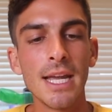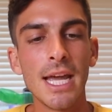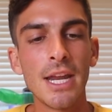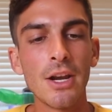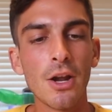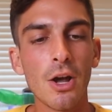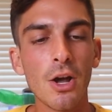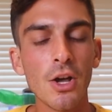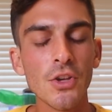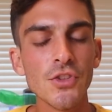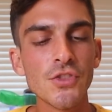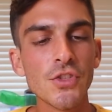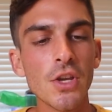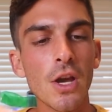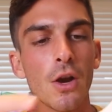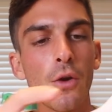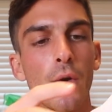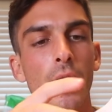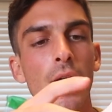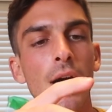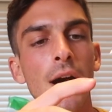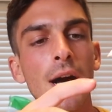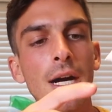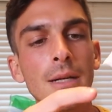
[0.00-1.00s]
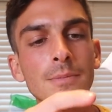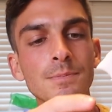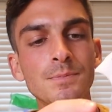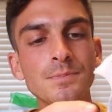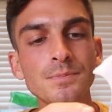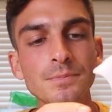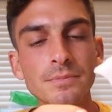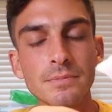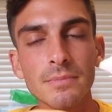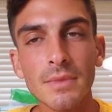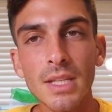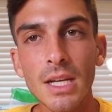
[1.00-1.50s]
And also, on
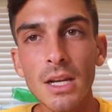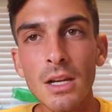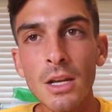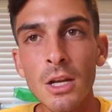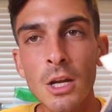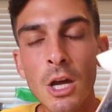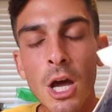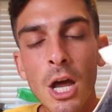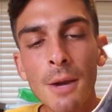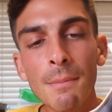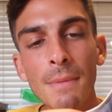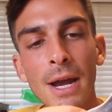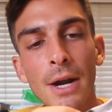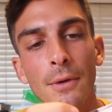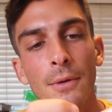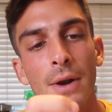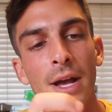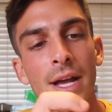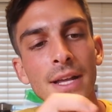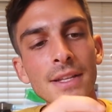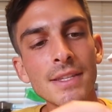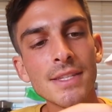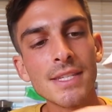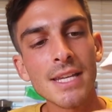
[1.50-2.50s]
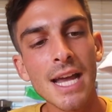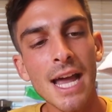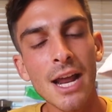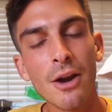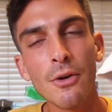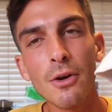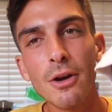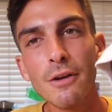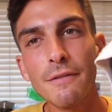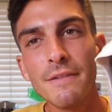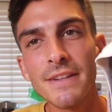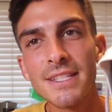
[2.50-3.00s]
my runs, I
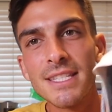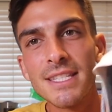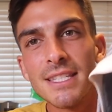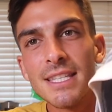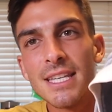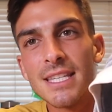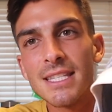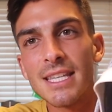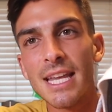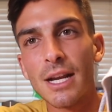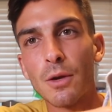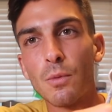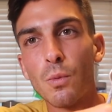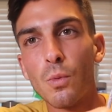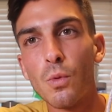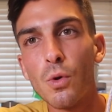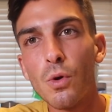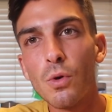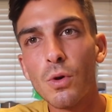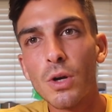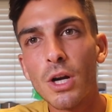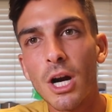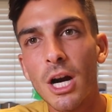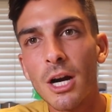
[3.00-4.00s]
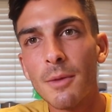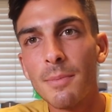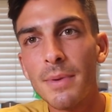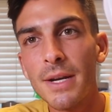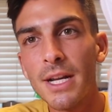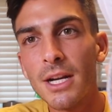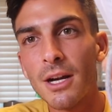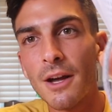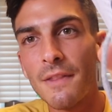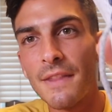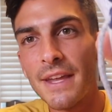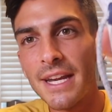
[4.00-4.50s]
don't know if it's this like wool
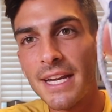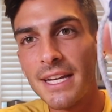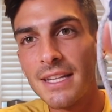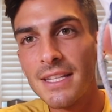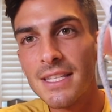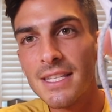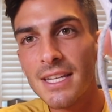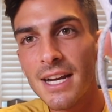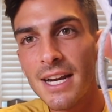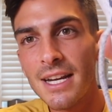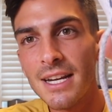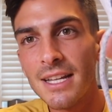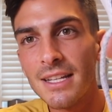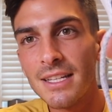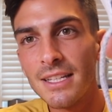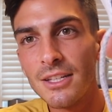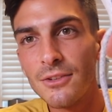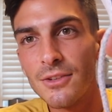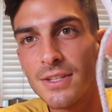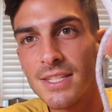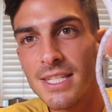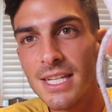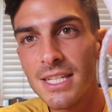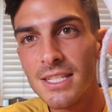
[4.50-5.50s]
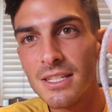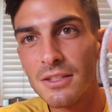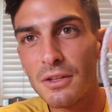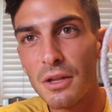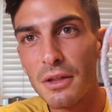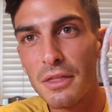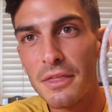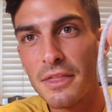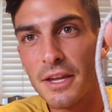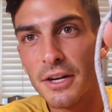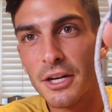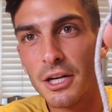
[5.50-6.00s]
carpeting on the inside. You can see it's a
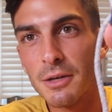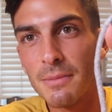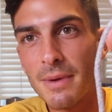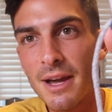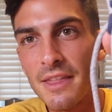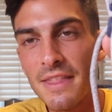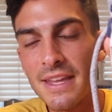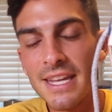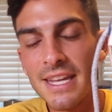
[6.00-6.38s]
little thicker by